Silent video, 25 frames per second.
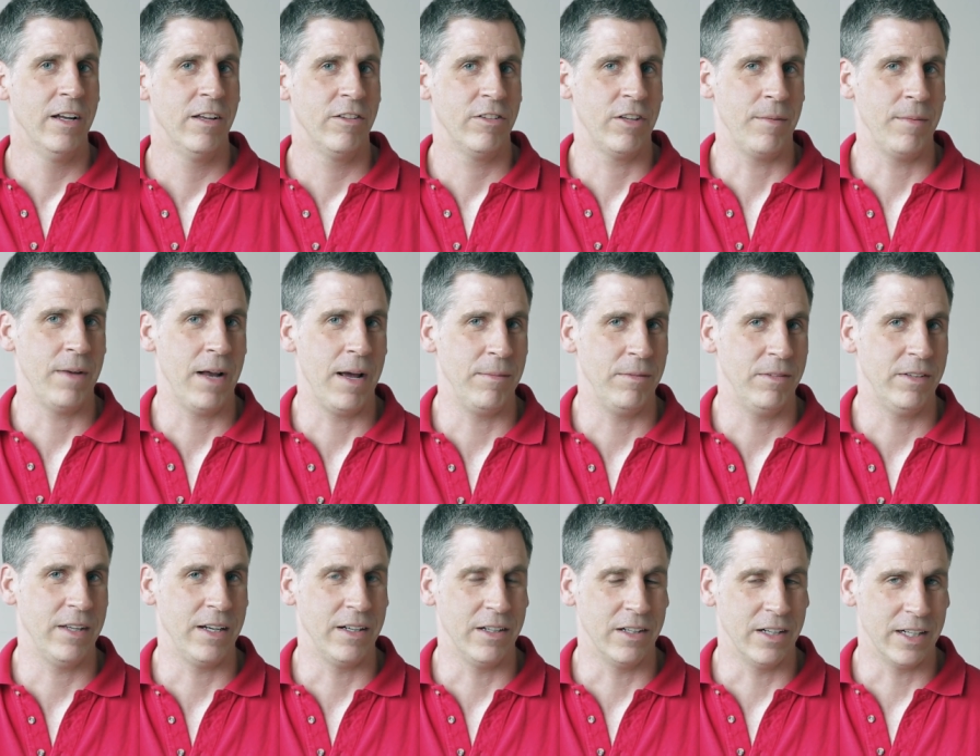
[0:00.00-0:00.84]

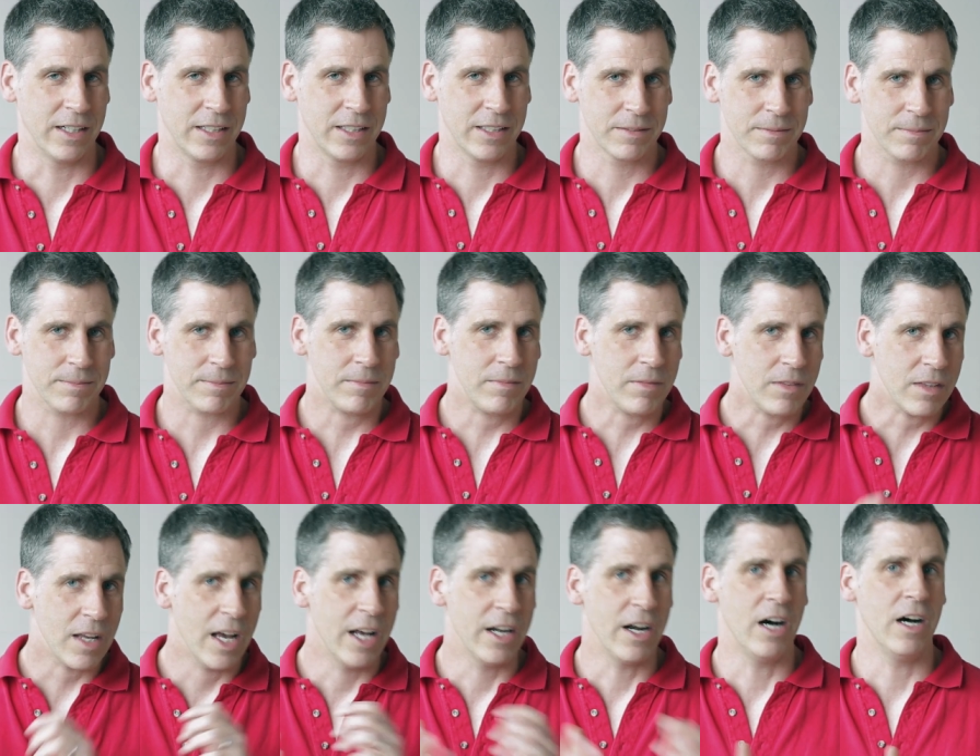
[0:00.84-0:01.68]
Sometimes they'd look
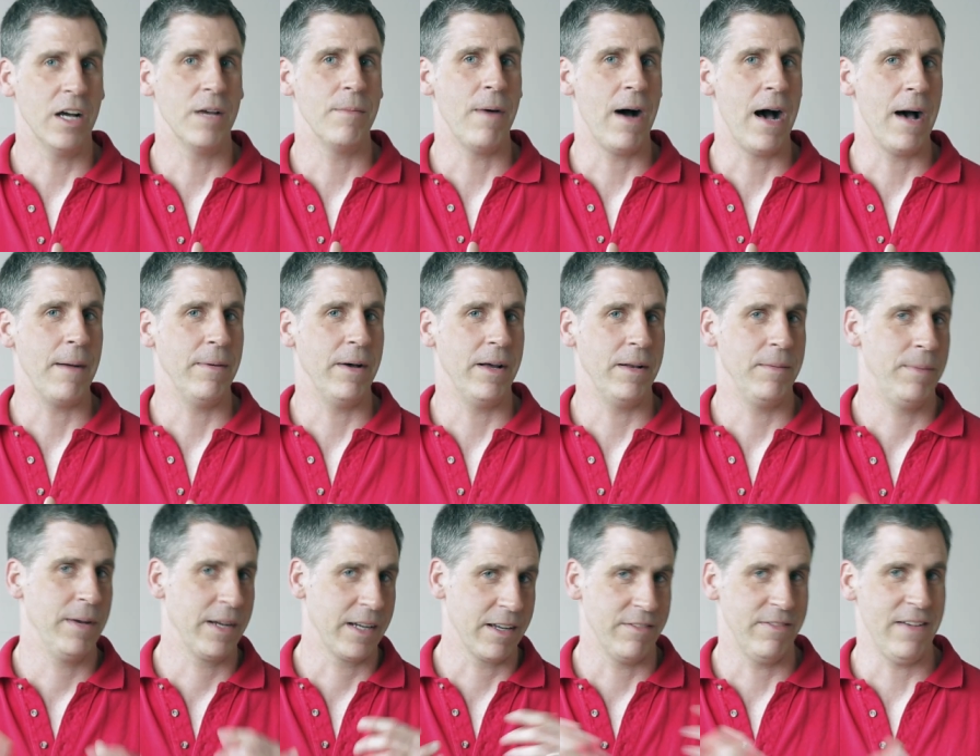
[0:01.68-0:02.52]
at Alibaba
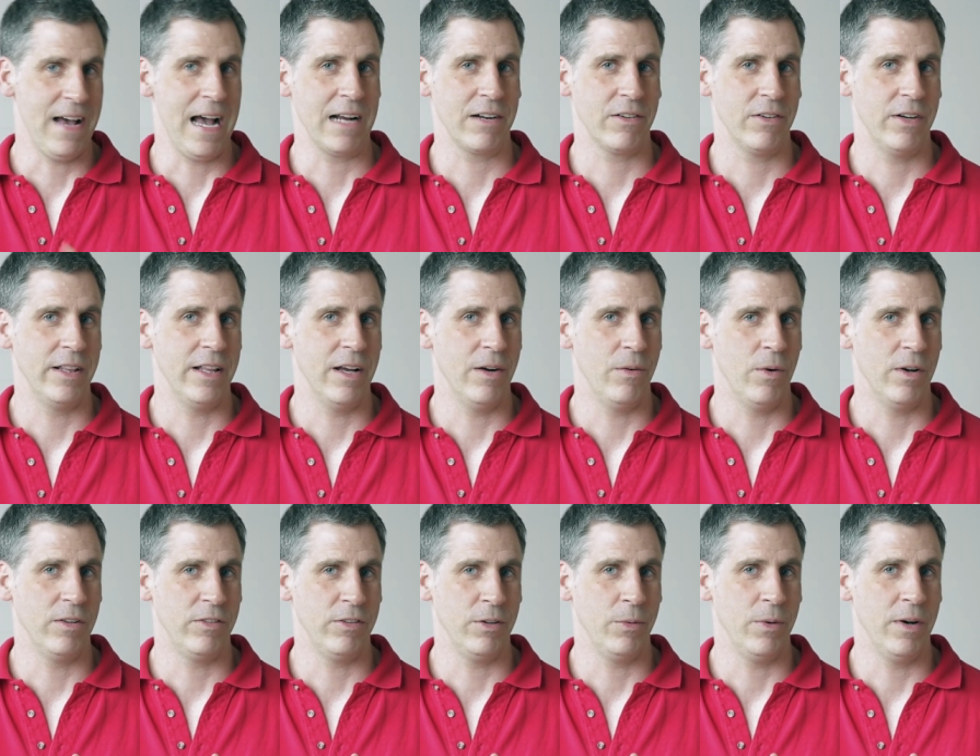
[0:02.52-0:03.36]
and pick a factory that
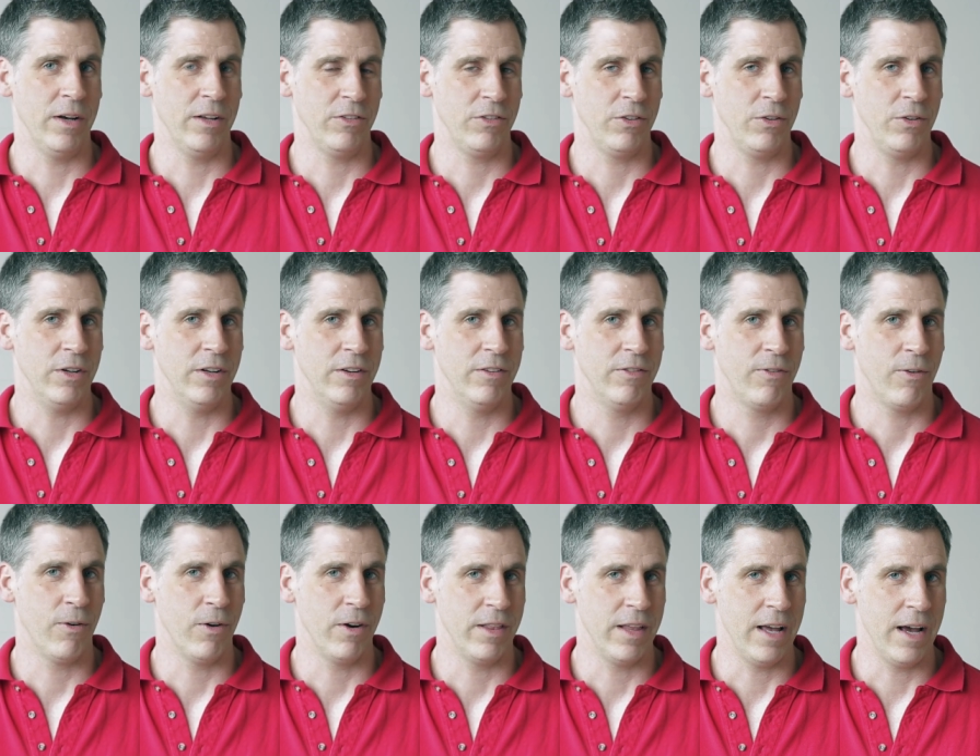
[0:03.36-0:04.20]
wasn't well suited
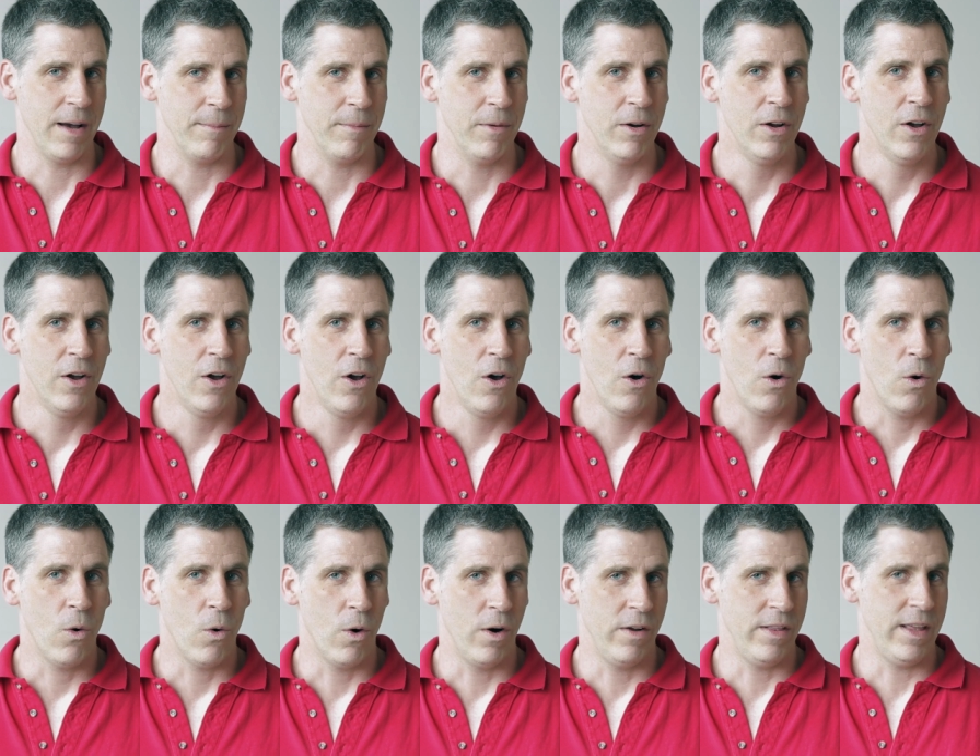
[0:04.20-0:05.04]
for them,
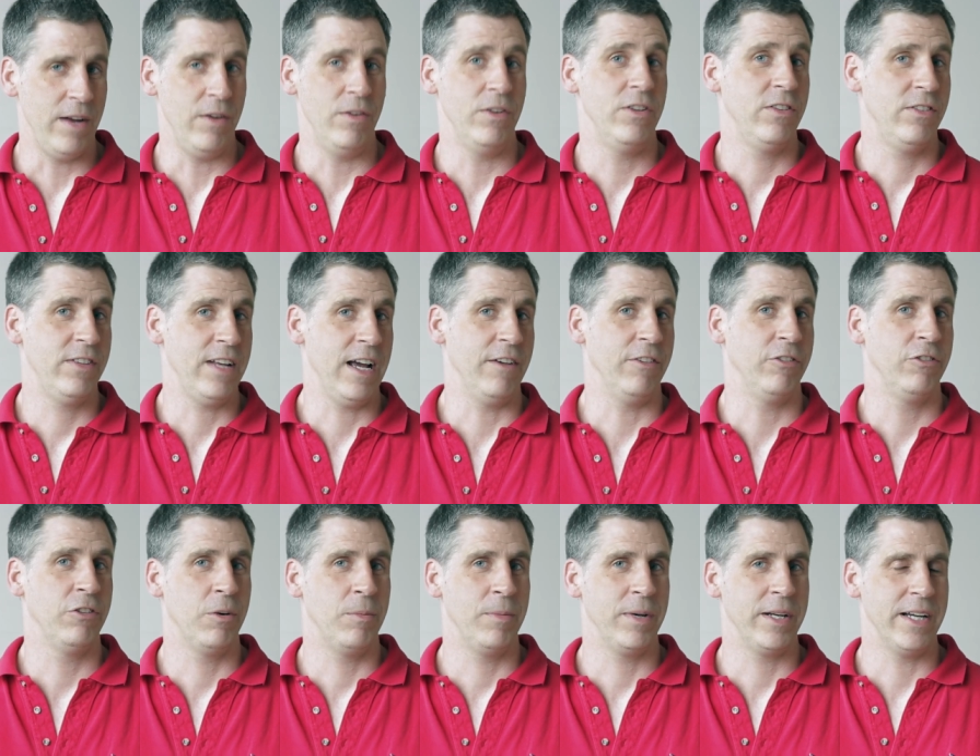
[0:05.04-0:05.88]
or they would just have
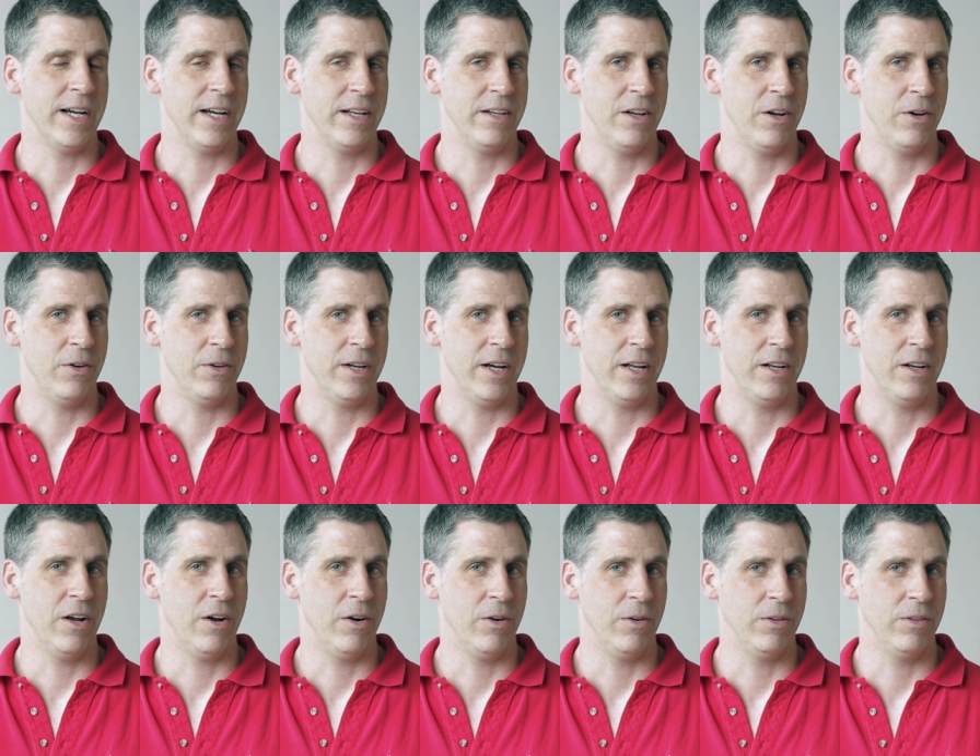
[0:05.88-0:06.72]
so many unknown
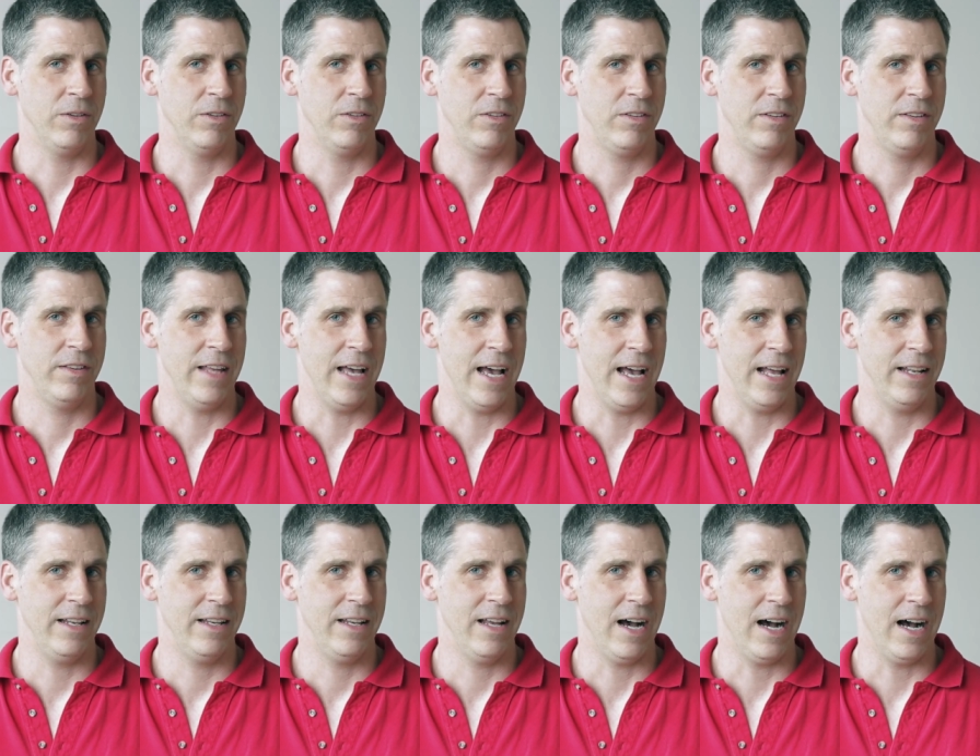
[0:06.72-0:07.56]
unknowns
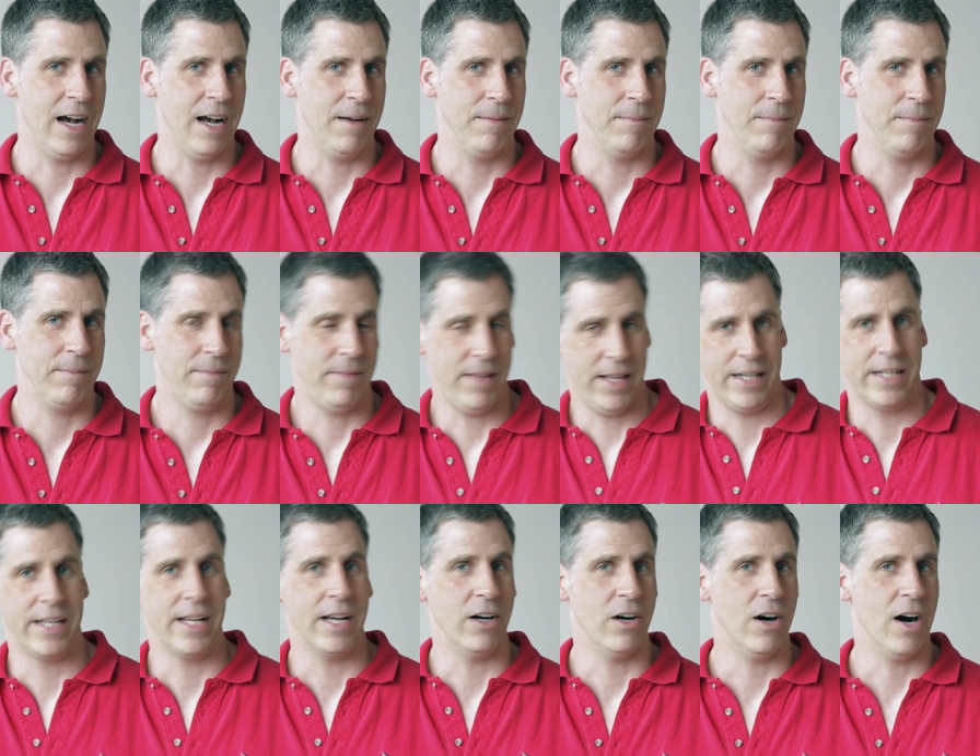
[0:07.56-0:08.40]
that um,
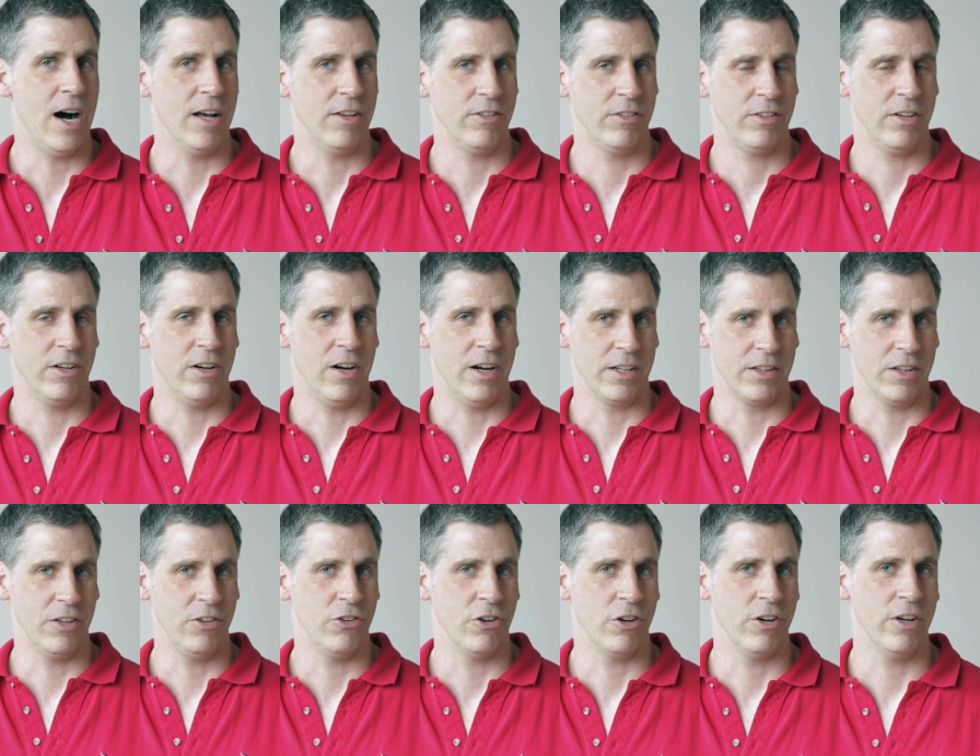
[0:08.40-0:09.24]
they'd get lost
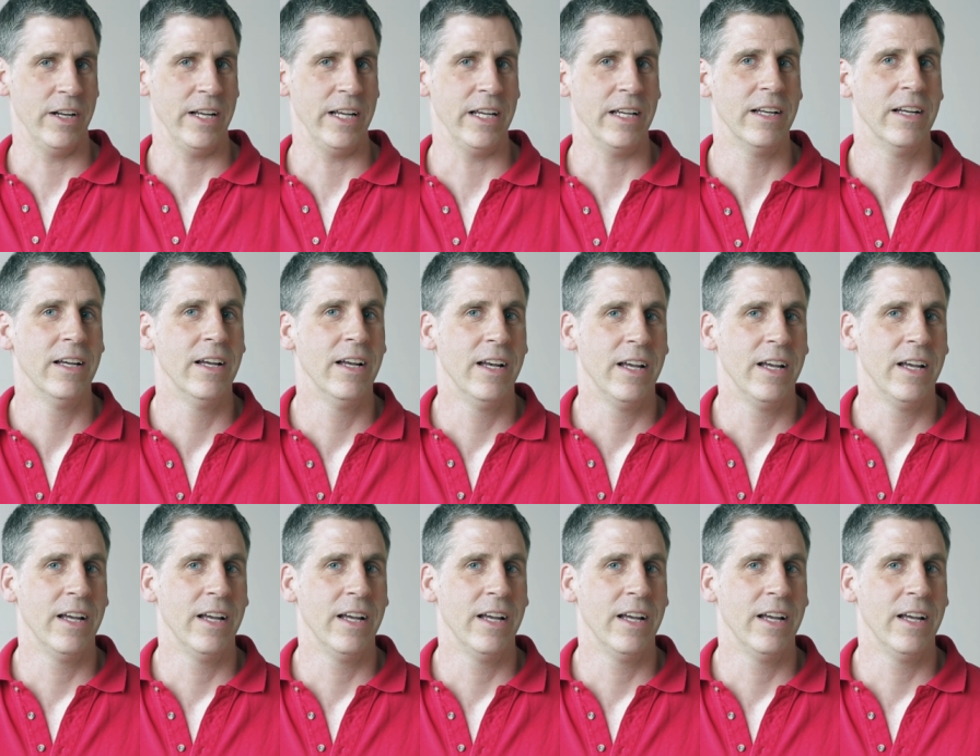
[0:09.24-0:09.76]
along the journey